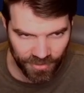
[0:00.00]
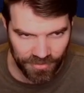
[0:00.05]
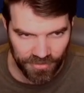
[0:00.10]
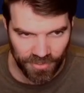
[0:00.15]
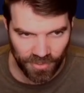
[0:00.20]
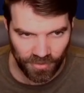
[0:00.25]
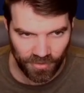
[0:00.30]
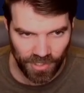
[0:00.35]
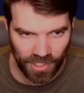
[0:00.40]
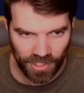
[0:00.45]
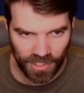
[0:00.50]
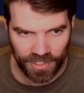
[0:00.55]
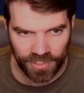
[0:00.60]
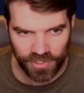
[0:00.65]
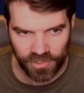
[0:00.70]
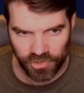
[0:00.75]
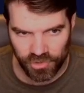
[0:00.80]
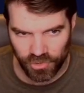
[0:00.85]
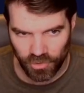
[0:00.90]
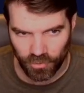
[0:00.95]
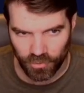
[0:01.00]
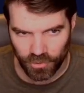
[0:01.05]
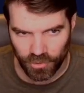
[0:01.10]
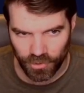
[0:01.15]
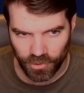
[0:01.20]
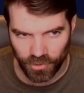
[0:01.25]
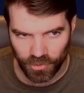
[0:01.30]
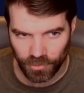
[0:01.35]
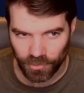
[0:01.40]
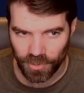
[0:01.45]
So I'll kind of show
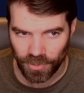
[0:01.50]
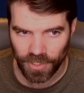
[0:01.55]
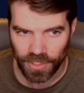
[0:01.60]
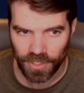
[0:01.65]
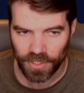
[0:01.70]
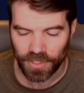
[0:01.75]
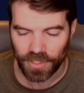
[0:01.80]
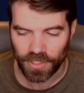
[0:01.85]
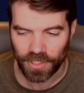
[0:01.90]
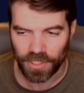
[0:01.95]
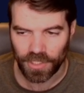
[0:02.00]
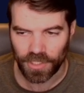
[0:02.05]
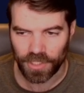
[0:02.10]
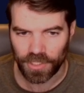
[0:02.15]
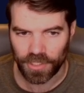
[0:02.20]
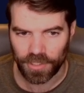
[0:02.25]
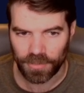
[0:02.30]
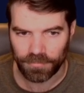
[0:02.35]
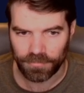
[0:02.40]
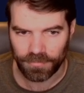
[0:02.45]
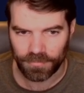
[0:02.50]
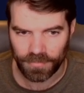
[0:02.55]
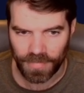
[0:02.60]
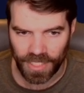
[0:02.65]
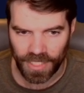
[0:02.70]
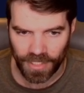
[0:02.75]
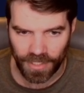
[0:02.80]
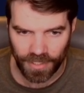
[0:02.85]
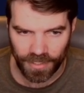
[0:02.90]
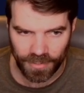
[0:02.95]
you
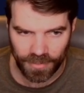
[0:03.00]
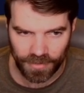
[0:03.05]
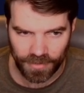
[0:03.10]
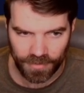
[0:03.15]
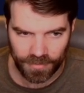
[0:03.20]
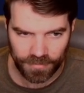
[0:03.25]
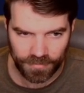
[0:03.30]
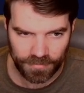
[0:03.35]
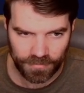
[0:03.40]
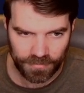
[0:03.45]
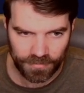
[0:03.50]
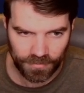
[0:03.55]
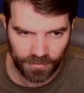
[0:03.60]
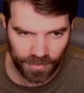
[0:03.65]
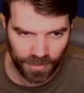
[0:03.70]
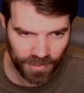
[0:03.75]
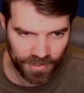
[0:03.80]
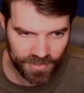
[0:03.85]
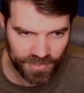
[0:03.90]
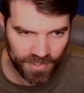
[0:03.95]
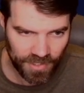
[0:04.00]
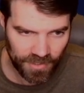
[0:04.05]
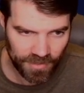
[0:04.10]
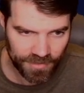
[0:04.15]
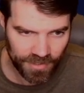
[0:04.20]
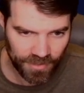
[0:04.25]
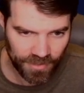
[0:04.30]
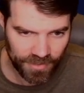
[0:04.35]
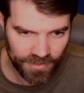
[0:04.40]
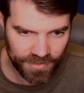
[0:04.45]
my, what are these called?
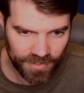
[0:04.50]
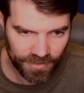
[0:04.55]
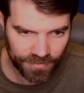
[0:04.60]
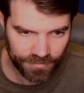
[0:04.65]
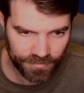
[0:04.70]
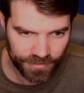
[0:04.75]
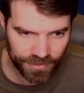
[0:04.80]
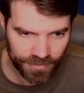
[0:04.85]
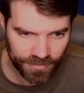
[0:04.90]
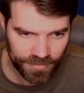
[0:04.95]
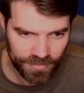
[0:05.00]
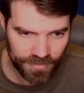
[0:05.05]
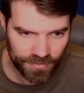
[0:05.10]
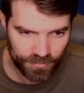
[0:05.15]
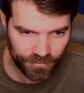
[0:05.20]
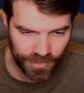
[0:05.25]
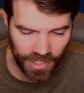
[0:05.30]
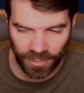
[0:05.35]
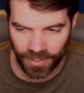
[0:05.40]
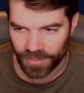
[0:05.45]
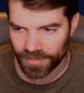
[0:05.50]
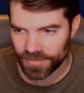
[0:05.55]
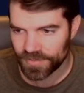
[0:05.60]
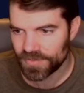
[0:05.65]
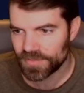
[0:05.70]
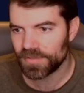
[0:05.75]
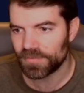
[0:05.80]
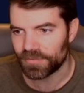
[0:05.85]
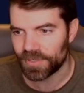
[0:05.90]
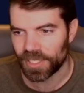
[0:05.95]
Are these called runes?
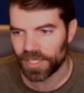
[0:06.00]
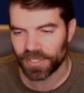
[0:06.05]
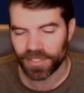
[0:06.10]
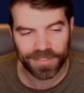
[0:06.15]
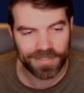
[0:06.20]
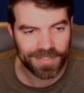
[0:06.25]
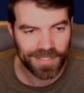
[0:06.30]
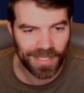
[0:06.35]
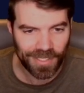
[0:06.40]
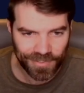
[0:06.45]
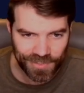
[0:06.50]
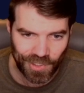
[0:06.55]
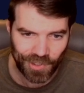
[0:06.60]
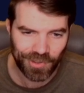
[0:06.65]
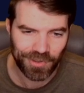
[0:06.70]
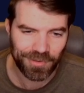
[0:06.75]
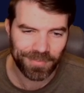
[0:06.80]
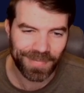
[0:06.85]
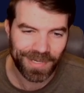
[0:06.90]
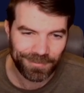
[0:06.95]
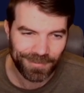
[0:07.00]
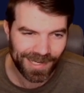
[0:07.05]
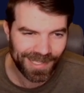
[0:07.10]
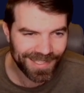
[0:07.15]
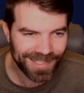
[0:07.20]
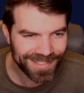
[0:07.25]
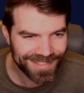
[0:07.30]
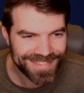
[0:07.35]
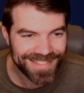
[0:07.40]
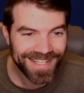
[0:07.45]
Relics. Relics. I'll show you my
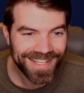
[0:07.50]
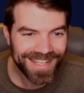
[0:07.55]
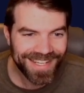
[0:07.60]
relics.